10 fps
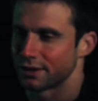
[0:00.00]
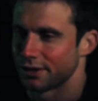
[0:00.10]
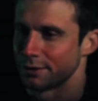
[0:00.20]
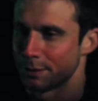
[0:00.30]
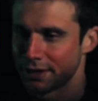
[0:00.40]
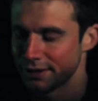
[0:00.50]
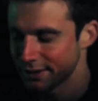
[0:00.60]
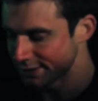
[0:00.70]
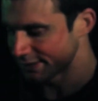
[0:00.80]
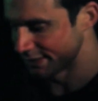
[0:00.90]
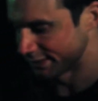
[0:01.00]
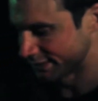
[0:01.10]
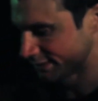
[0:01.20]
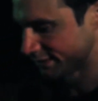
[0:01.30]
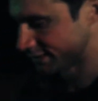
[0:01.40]
dog cart, man? Look at this thing.
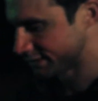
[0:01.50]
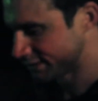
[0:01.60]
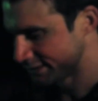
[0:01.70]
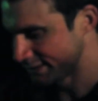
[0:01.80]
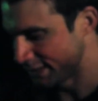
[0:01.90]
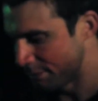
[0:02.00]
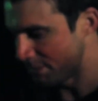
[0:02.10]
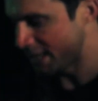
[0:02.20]
The